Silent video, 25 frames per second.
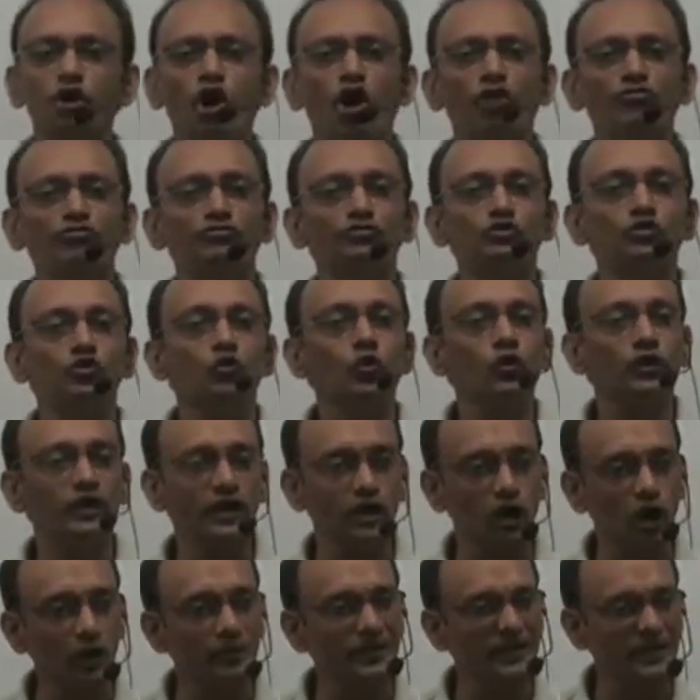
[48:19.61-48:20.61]
of 2
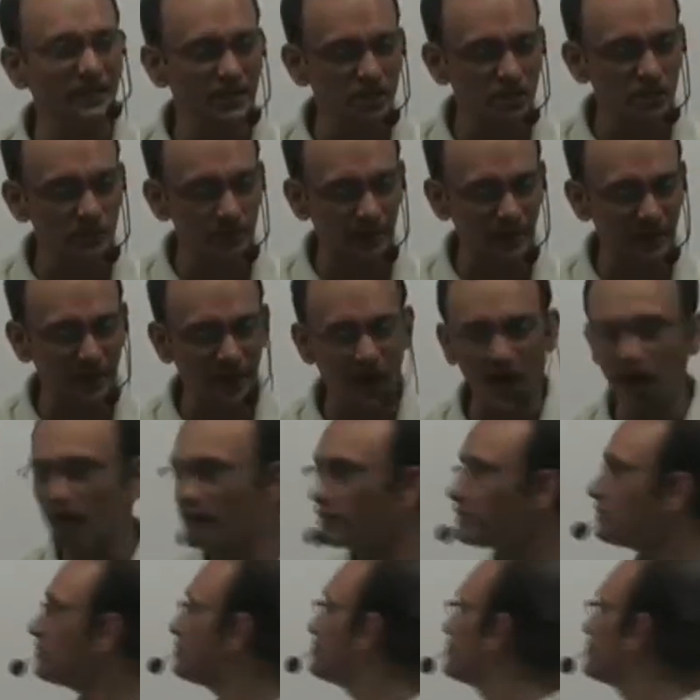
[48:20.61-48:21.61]
kilometers per hour,